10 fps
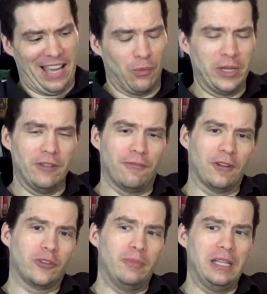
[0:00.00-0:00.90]
when you
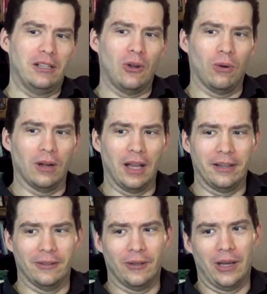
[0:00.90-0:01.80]
first meet Korra, I
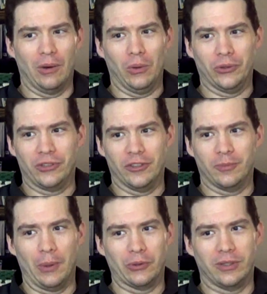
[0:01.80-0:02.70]
don't know how old she's
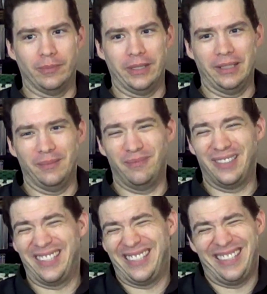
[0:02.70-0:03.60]
supposed to be.
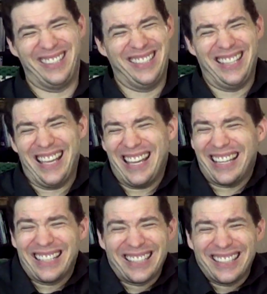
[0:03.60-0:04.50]

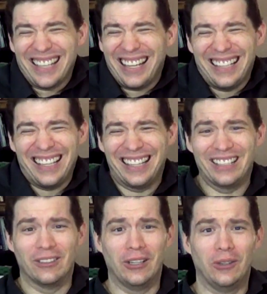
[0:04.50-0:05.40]
Six? I
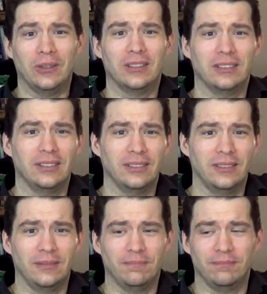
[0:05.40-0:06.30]
don't know.
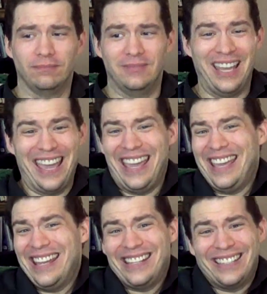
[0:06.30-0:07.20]

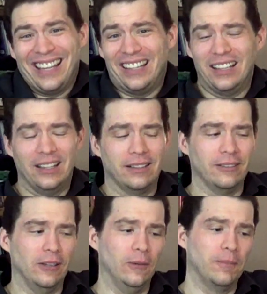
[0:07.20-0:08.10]
Eight? I don't
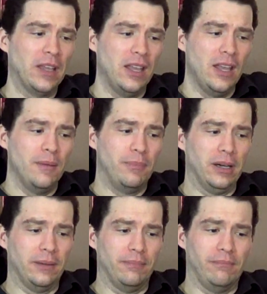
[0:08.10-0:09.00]
know.
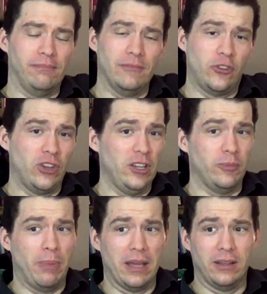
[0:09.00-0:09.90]
But she's
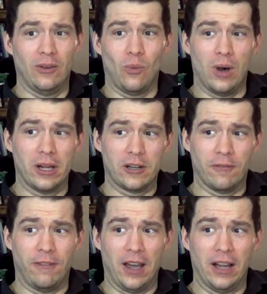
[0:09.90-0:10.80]
bending water,
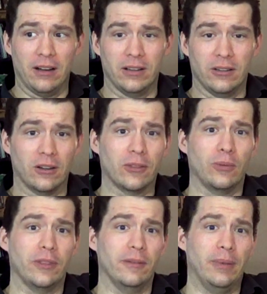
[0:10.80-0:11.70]
fire, and earth
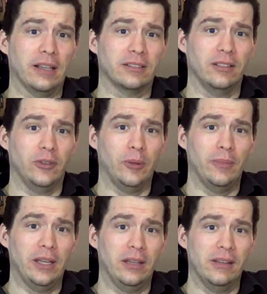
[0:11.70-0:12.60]
with the best of
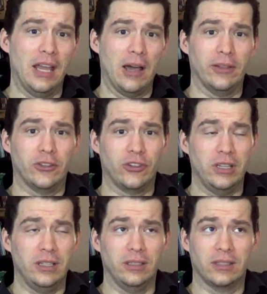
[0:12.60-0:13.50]
them, and now that
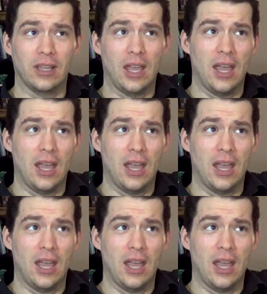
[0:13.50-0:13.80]
she's